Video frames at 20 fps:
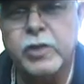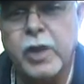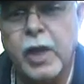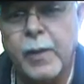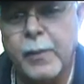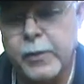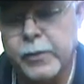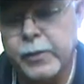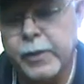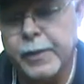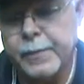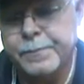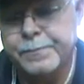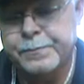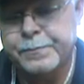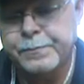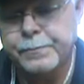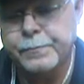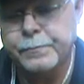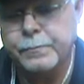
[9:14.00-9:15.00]
geometry.
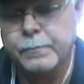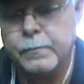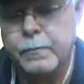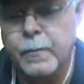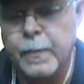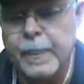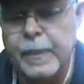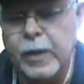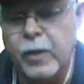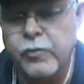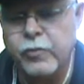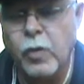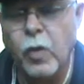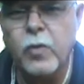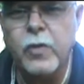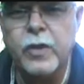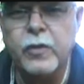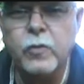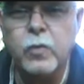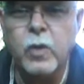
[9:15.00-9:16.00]
So
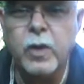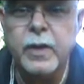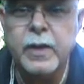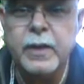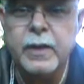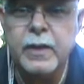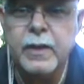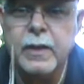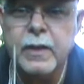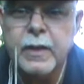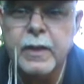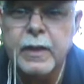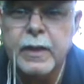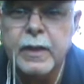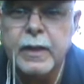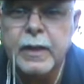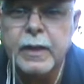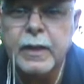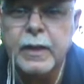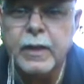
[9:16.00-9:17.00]
this one
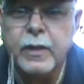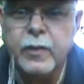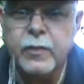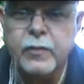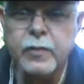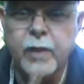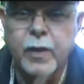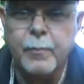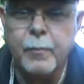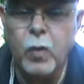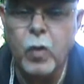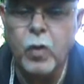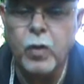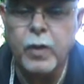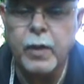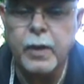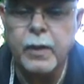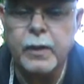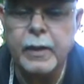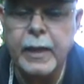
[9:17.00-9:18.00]
is a
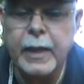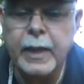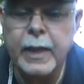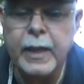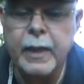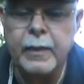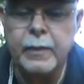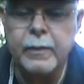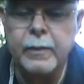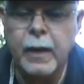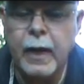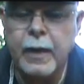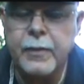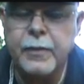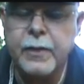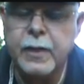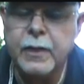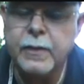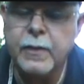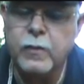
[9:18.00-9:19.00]
Mora, and I
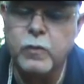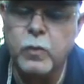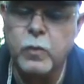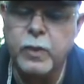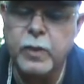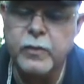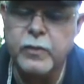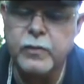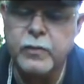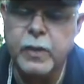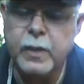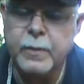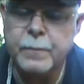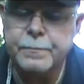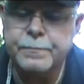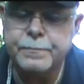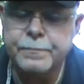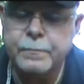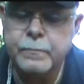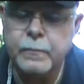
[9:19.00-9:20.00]
think this one is
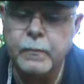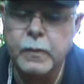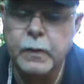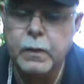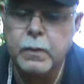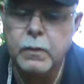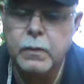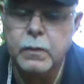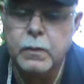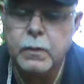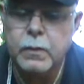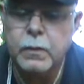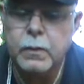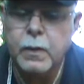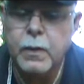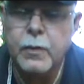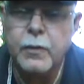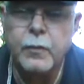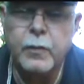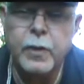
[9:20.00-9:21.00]

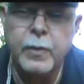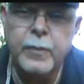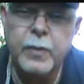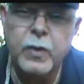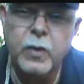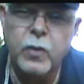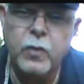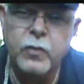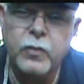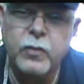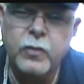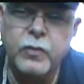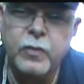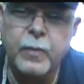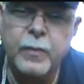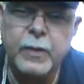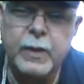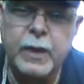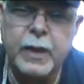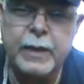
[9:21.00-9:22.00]
3 mils,
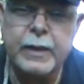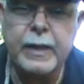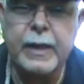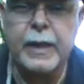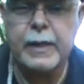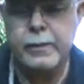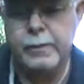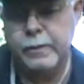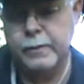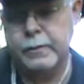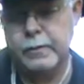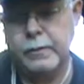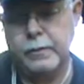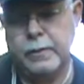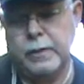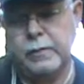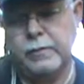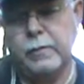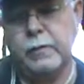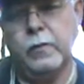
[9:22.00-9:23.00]
something like that.
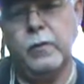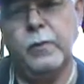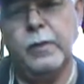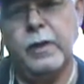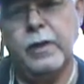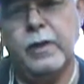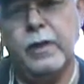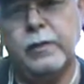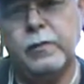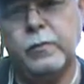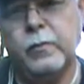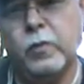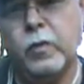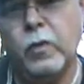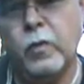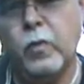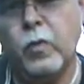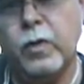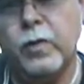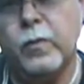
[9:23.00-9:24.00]
It's a little bit, it's
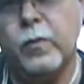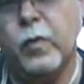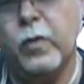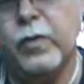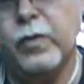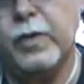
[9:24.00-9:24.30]
one of the more